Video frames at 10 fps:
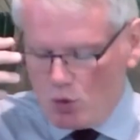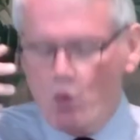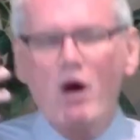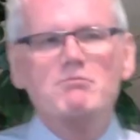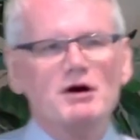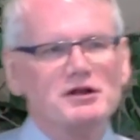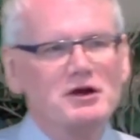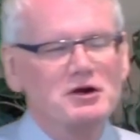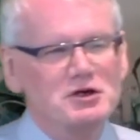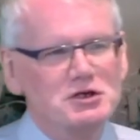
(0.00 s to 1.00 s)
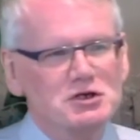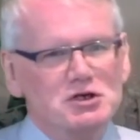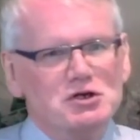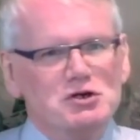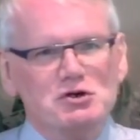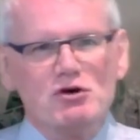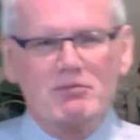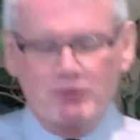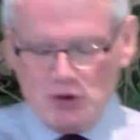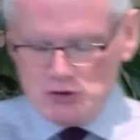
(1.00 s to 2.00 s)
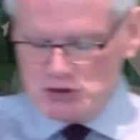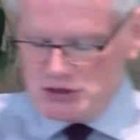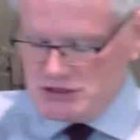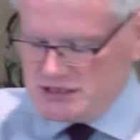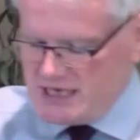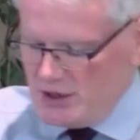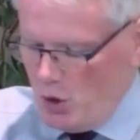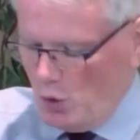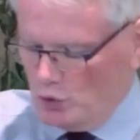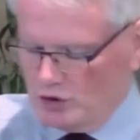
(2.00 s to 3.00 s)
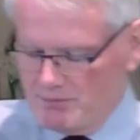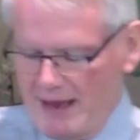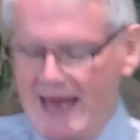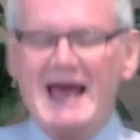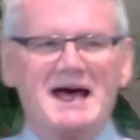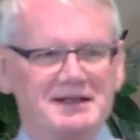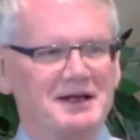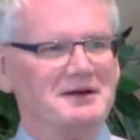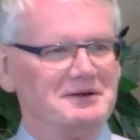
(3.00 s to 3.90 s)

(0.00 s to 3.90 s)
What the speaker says: woman who approaches an older man